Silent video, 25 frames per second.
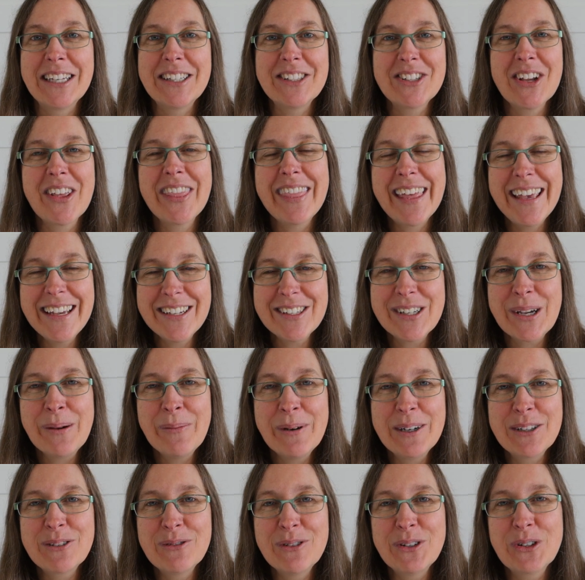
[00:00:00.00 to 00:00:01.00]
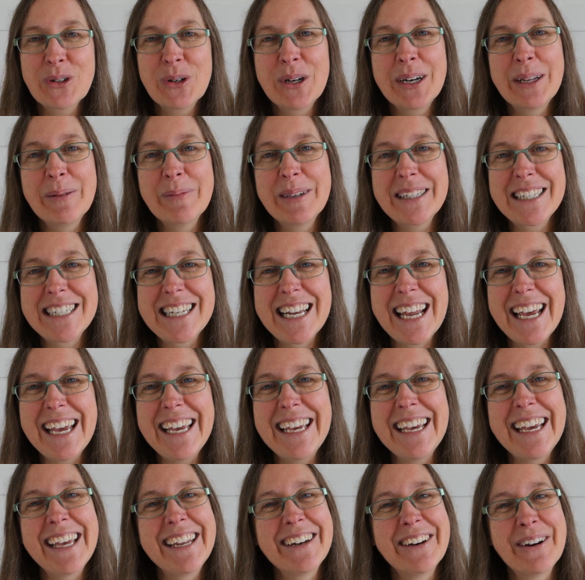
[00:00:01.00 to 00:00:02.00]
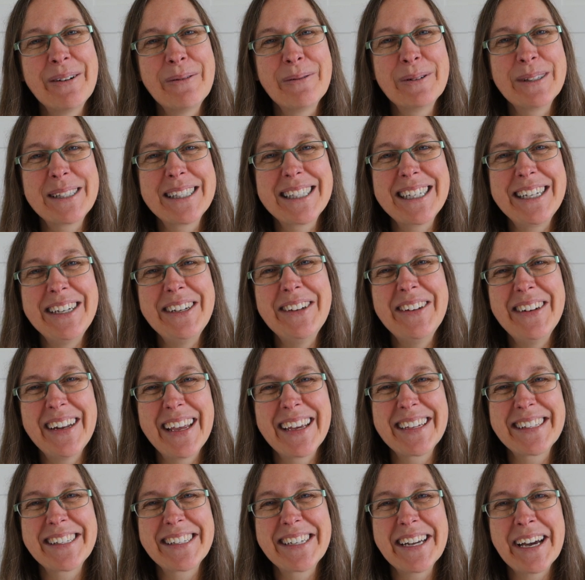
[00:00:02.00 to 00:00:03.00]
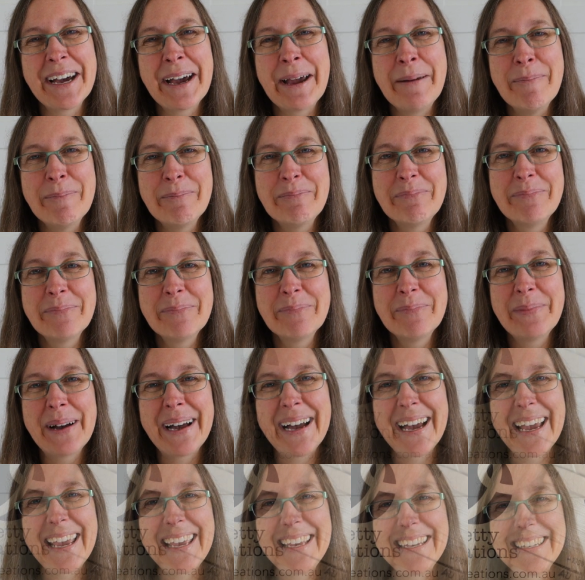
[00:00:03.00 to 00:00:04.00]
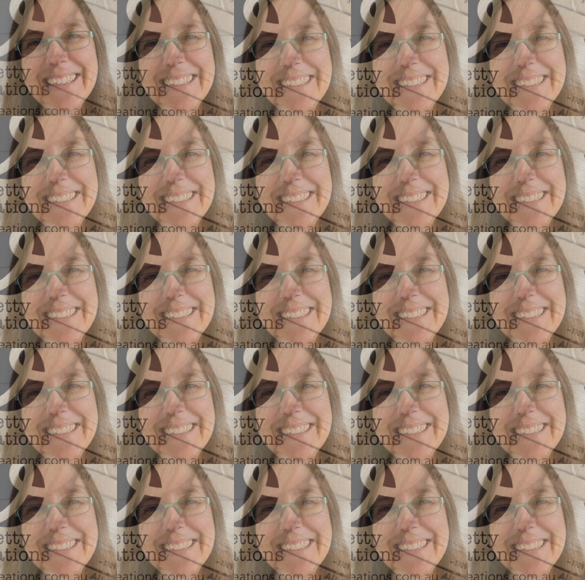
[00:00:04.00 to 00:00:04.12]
So thanks so much for joining me today, and I will see you next time. Bye.